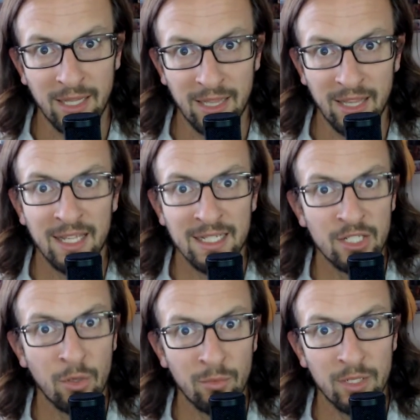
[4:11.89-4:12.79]
Like the things that
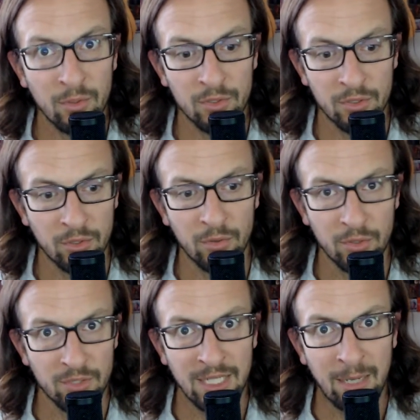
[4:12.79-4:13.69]
don't lead towards your goal, you
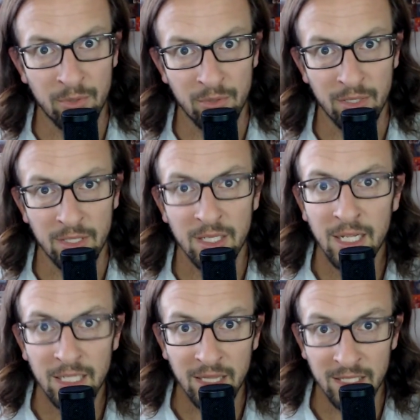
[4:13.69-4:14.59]
stop doing.
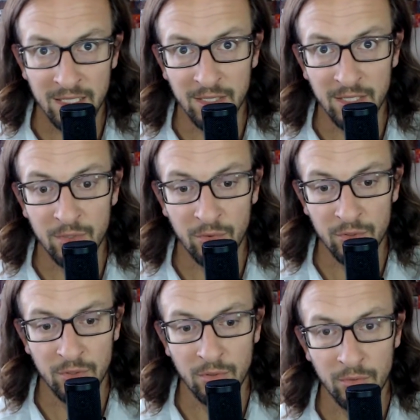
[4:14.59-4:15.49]
The things that lead towards
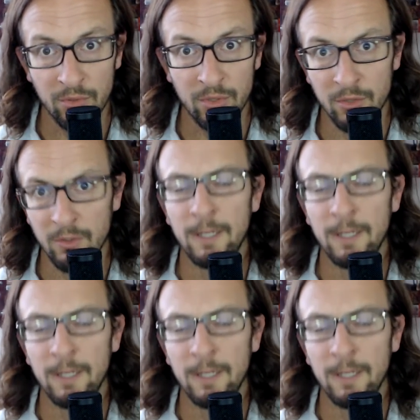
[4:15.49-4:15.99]
your goal, you do.